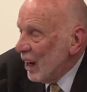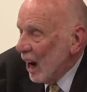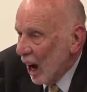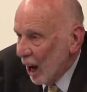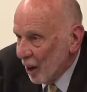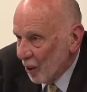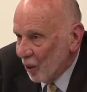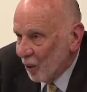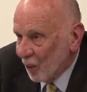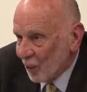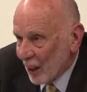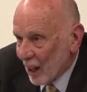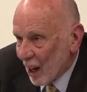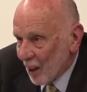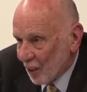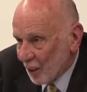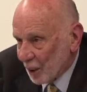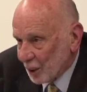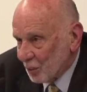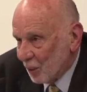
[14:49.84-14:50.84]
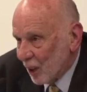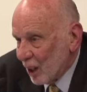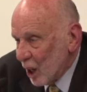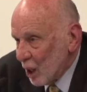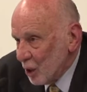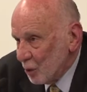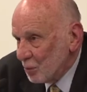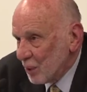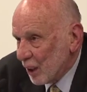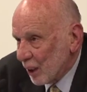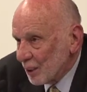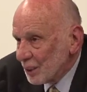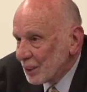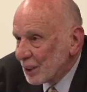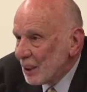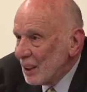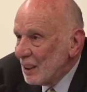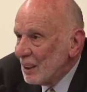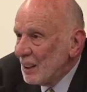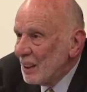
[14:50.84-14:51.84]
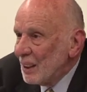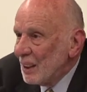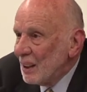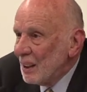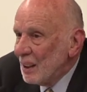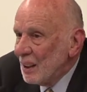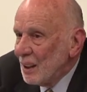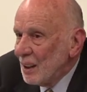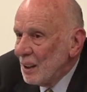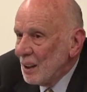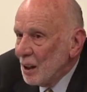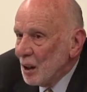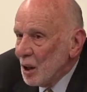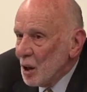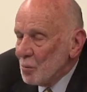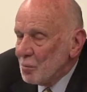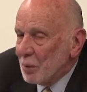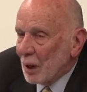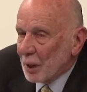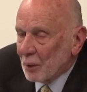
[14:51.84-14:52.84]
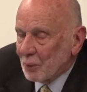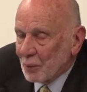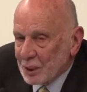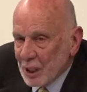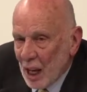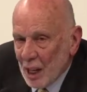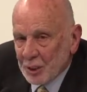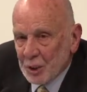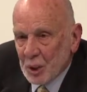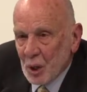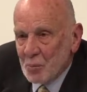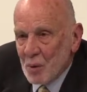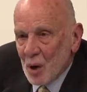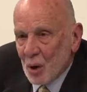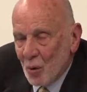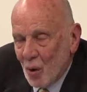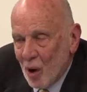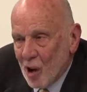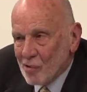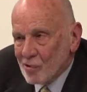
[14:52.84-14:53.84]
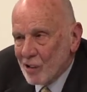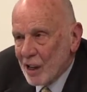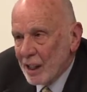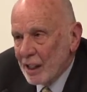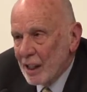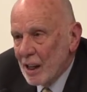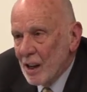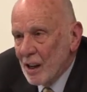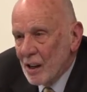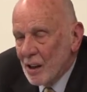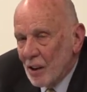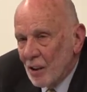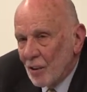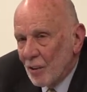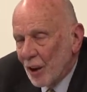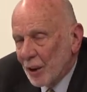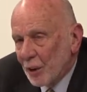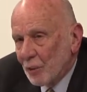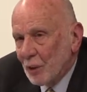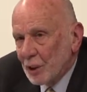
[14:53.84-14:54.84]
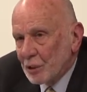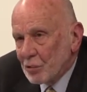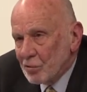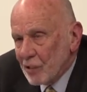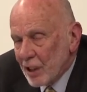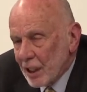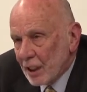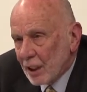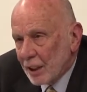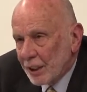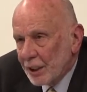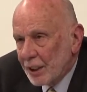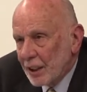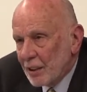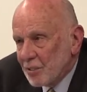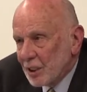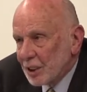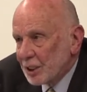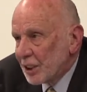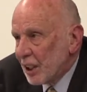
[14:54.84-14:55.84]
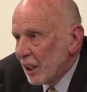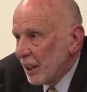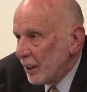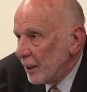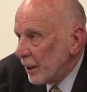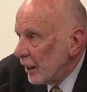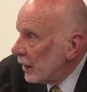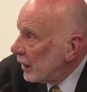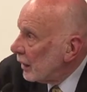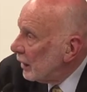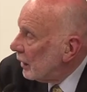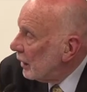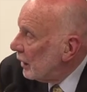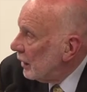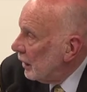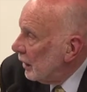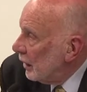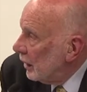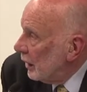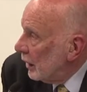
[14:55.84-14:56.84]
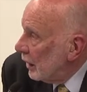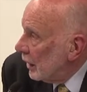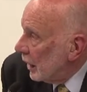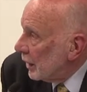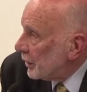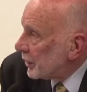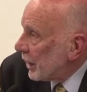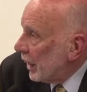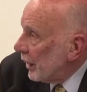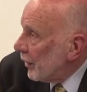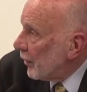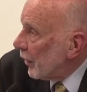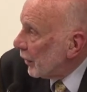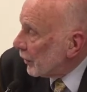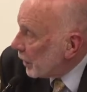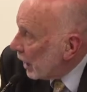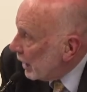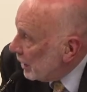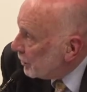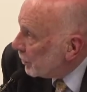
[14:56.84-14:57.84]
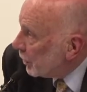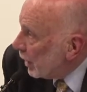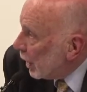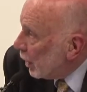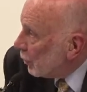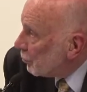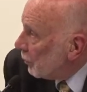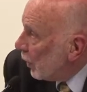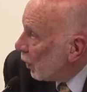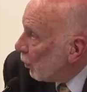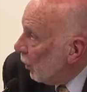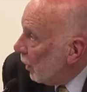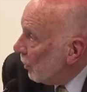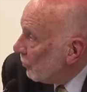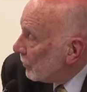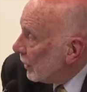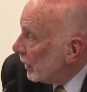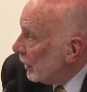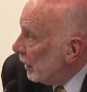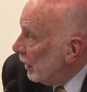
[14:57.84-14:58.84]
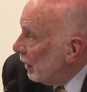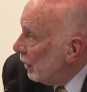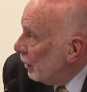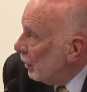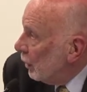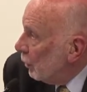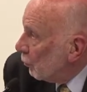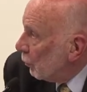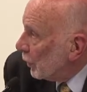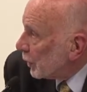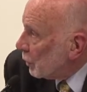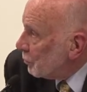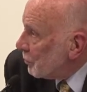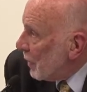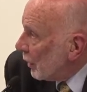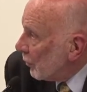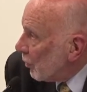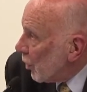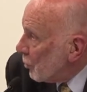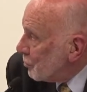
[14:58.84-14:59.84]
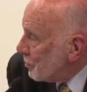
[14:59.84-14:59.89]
and all the others were hopeless. But it was as to Macquarie that it was really devastating. It said the teaching at Macquarie was among the